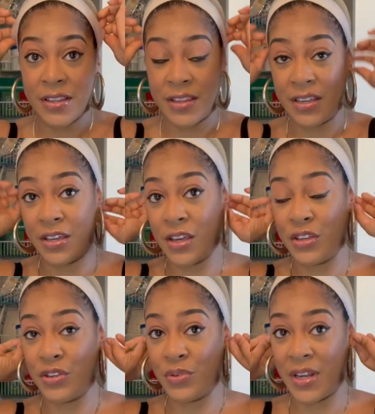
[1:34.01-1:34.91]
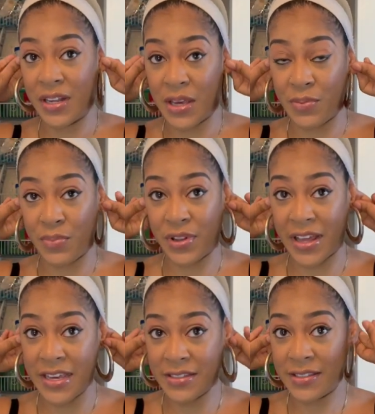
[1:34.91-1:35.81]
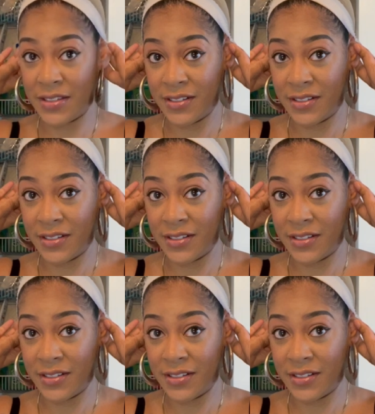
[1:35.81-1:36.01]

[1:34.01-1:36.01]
the unit in place.